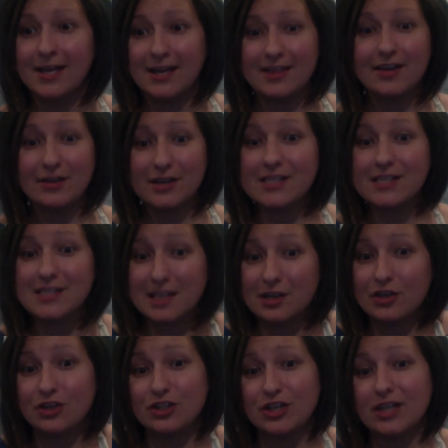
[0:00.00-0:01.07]
there is a
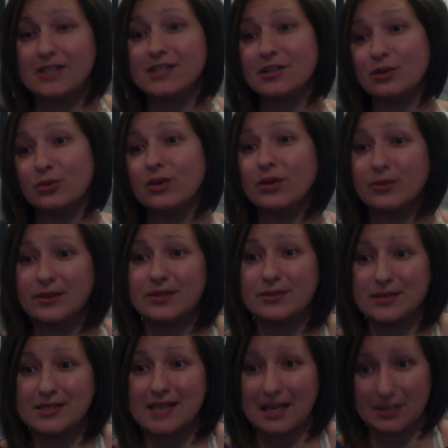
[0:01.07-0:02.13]
good chance that you are going to
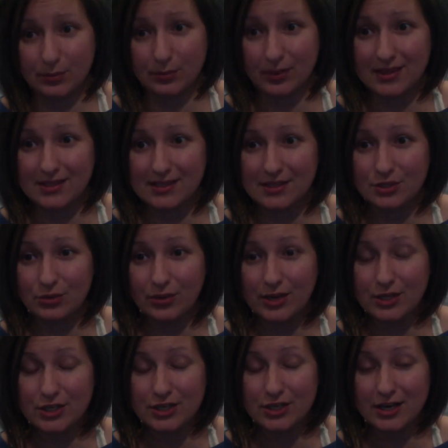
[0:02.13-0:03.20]
exacerbate the
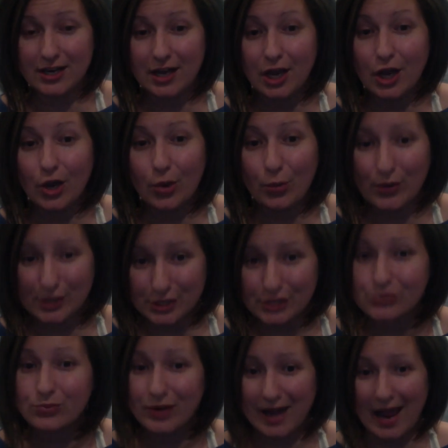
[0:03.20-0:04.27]
situation, which is
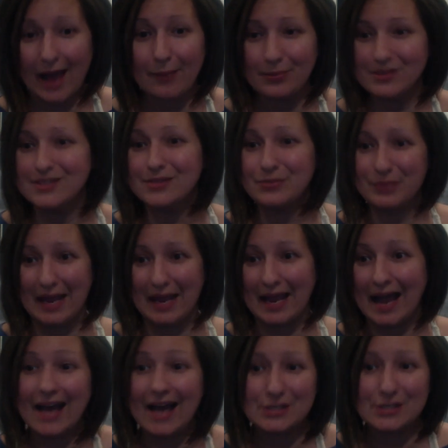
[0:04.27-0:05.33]
what happened to me.
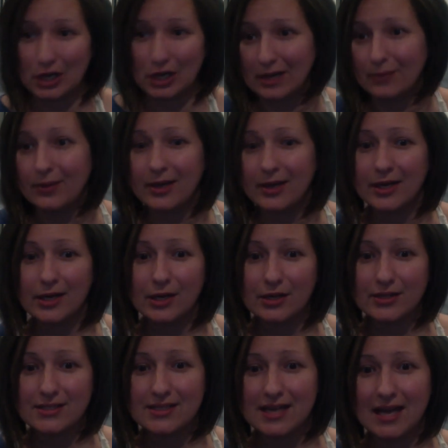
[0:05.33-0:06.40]
I talk about it all the
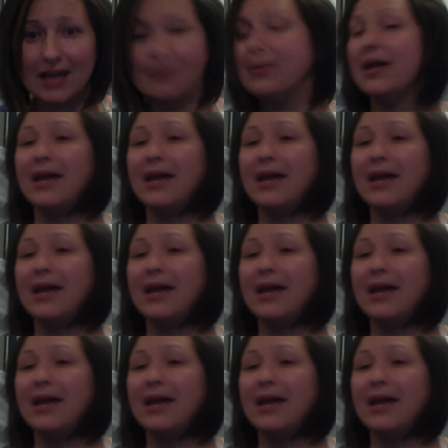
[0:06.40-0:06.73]
time.